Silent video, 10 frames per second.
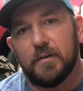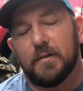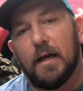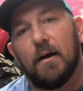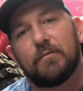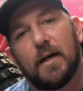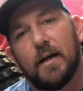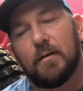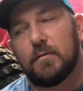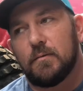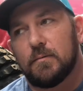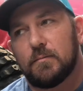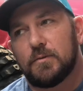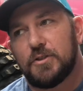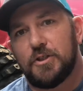Now, I've got
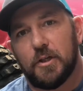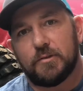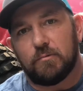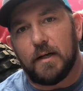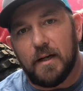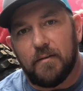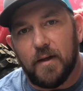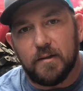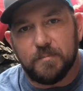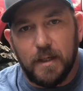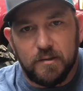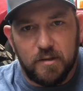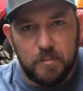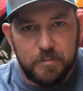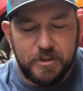just right at 1,000 miles on
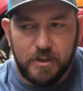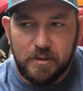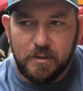my machine.